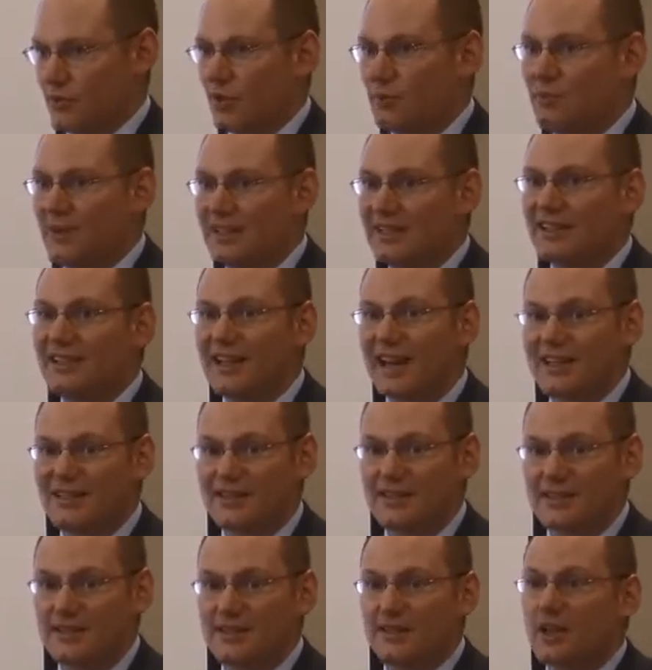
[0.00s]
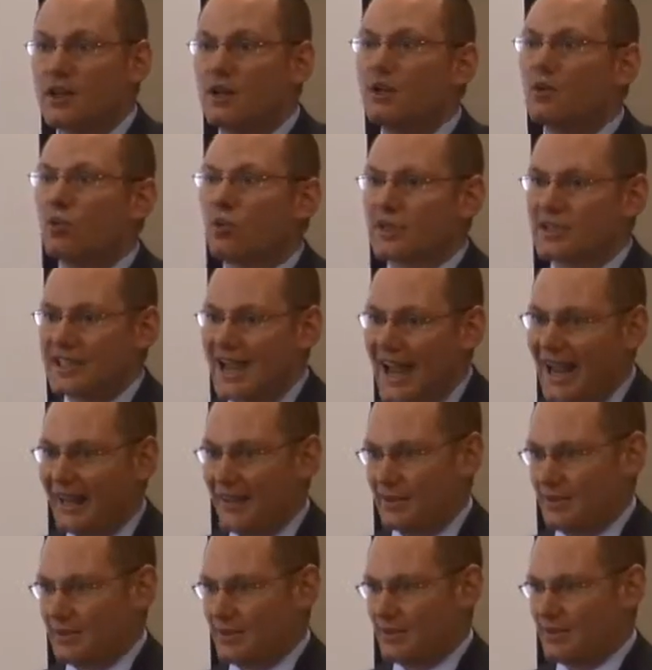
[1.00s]
What beat the Nazis were
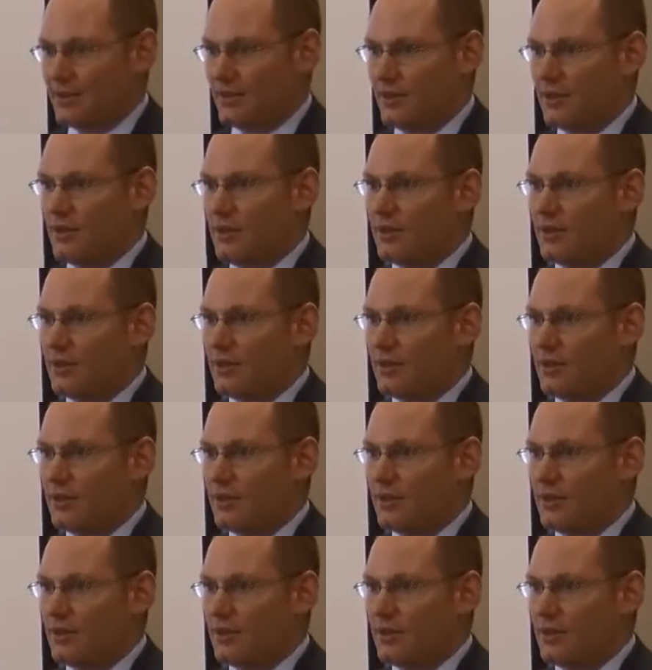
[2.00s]
tanks.